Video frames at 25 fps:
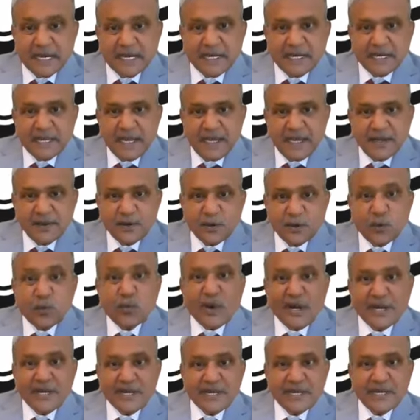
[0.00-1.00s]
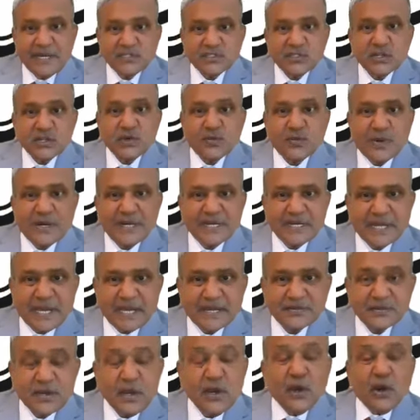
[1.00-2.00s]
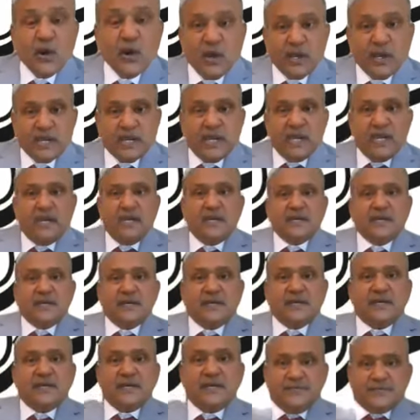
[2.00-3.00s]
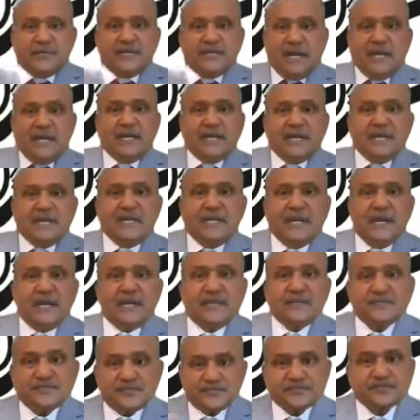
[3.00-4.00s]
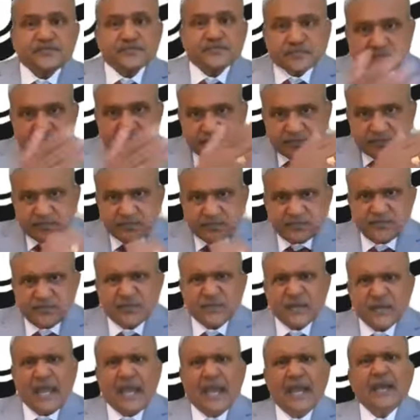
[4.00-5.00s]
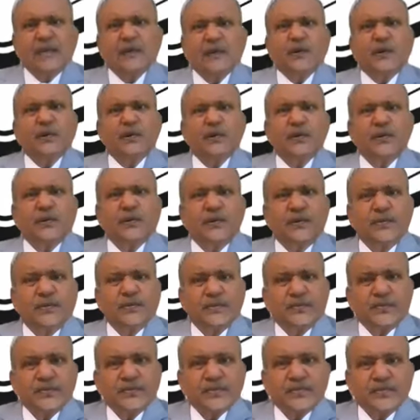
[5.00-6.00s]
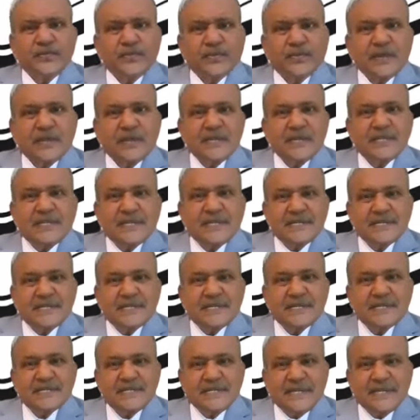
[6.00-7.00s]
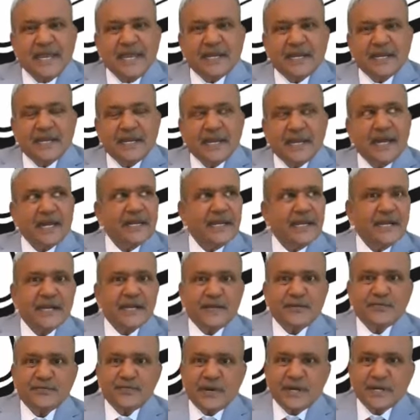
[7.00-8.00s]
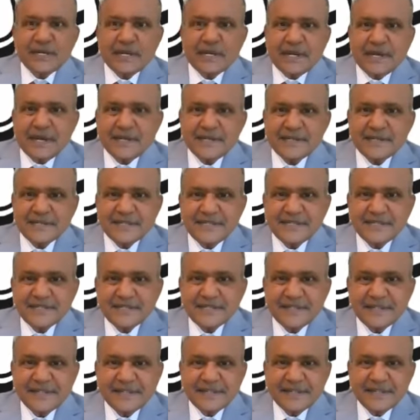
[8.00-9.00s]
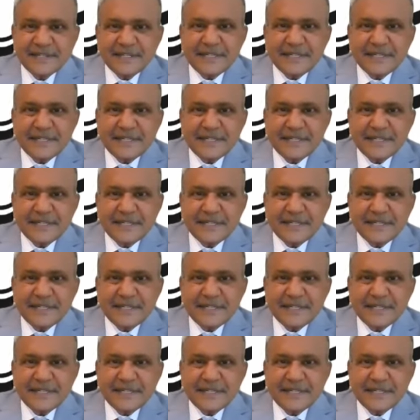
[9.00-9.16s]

India, one nation, one tax. Okay, if you're not here, I'll go to this is there in 140 countries.